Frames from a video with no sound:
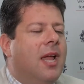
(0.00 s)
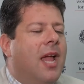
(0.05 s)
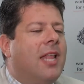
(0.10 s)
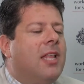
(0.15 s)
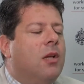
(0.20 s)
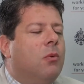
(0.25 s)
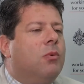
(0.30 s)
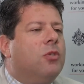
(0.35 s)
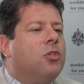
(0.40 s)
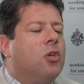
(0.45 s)

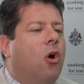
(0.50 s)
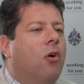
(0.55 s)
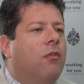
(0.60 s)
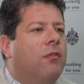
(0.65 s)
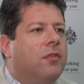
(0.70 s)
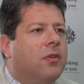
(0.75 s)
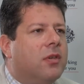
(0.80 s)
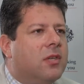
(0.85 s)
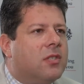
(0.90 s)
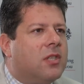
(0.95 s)
And it was
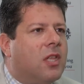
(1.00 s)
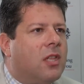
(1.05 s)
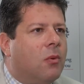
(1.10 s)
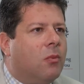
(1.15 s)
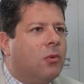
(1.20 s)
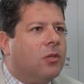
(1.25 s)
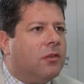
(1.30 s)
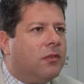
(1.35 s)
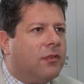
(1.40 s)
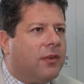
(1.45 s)
obvious that it
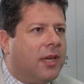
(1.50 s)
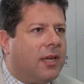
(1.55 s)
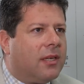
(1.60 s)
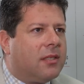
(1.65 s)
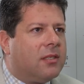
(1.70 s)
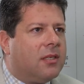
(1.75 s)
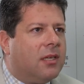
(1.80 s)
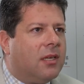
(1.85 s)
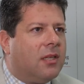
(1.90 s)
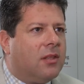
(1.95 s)
would
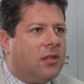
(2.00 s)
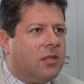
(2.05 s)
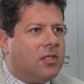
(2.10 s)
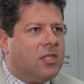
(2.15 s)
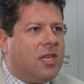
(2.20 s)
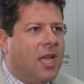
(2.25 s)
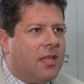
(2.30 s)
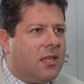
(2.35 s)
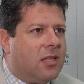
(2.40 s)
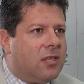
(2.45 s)
affect the
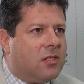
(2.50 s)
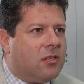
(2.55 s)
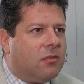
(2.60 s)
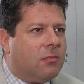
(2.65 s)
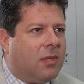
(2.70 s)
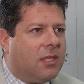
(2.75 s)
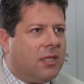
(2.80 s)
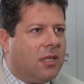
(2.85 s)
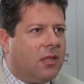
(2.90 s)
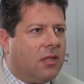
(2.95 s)
tenants
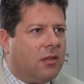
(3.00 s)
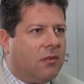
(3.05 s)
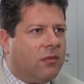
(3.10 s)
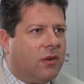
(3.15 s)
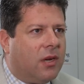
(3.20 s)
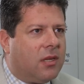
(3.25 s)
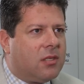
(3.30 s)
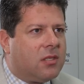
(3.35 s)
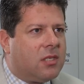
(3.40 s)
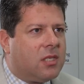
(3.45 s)
of Matilda
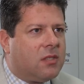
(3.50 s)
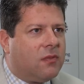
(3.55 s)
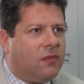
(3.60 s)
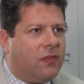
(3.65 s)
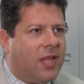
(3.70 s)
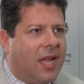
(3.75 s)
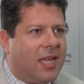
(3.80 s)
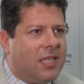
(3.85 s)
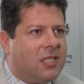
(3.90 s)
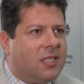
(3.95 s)
Francis
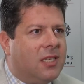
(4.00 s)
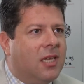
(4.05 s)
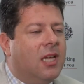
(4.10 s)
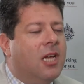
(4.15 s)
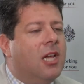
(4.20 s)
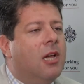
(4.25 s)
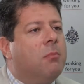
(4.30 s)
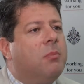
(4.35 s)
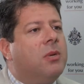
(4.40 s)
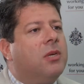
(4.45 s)
flats
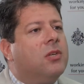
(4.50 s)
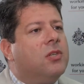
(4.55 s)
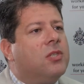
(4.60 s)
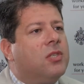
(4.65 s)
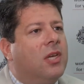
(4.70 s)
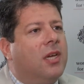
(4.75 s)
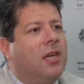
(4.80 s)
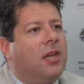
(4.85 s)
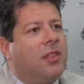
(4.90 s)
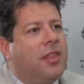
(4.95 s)

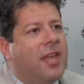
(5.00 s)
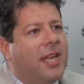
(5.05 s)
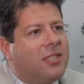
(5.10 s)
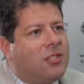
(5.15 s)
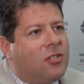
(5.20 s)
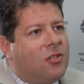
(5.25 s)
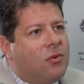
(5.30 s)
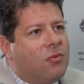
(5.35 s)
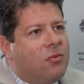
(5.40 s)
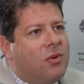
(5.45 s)
because
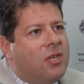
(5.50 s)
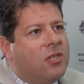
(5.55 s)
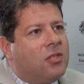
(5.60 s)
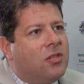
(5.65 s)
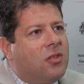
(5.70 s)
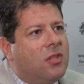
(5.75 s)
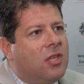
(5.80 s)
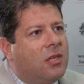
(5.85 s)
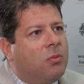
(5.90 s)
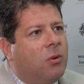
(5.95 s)
that's the
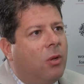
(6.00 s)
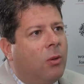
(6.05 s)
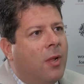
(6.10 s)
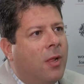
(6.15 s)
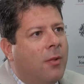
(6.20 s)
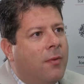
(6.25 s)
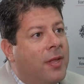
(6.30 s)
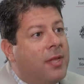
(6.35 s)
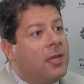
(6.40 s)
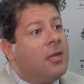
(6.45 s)
reason that Paul
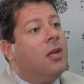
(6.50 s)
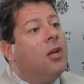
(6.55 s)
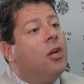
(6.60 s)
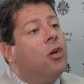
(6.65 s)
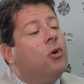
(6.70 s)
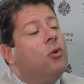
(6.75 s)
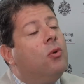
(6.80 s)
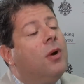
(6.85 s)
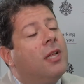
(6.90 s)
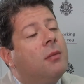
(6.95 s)
Balban,
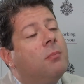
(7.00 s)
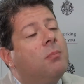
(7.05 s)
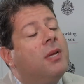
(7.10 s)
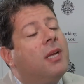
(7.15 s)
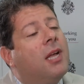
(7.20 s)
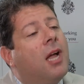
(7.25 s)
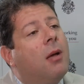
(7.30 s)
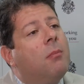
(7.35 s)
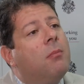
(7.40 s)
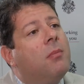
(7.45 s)
who had
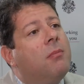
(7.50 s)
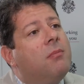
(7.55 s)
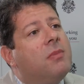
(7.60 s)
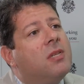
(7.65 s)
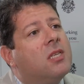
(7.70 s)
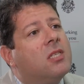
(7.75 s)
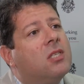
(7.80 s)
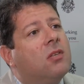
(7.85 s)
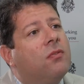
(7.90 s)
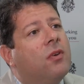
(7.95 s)
become
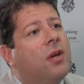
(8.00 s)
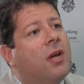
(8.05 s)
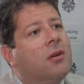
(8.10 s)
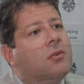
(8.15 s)
Minister for